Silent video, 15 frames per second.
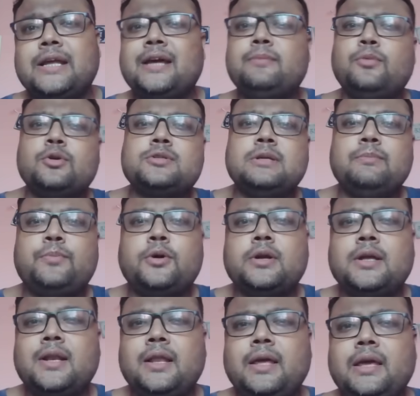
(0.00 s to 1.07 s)
And most
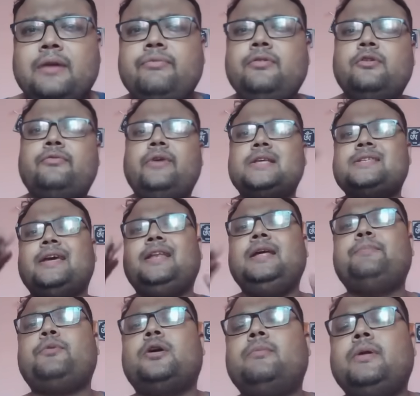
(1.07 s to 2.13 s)
importantly, if you face any
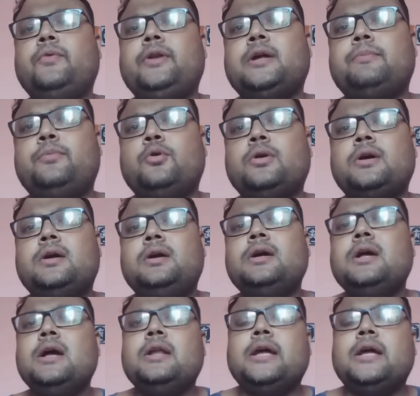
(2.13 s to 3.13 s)
problem with the broker,